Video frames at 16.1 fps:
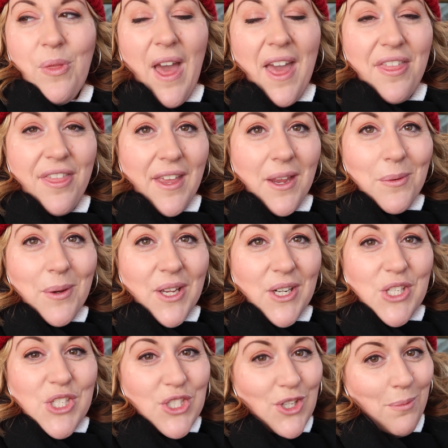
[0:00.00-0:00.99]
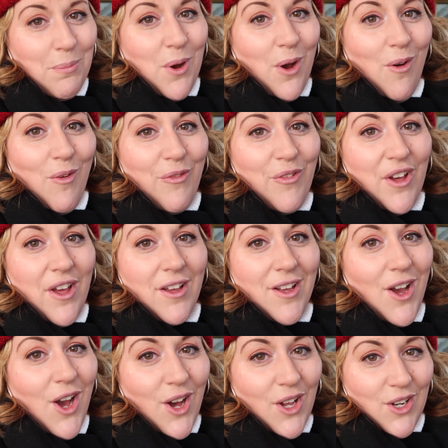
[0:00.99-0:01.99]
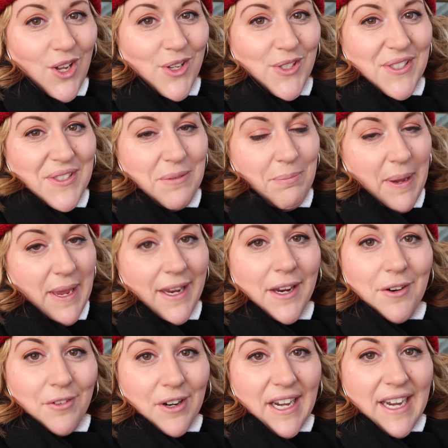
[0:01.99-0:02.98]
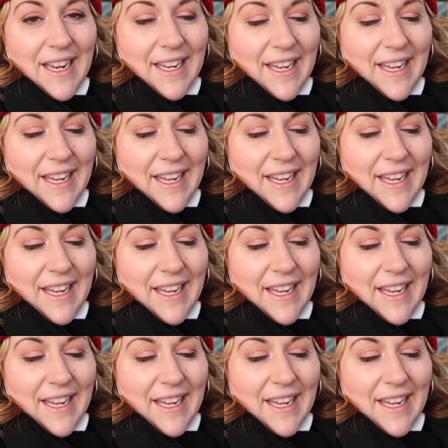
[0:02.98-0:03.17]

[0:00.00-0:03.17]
I think we're going to stop off at Carlos Bakery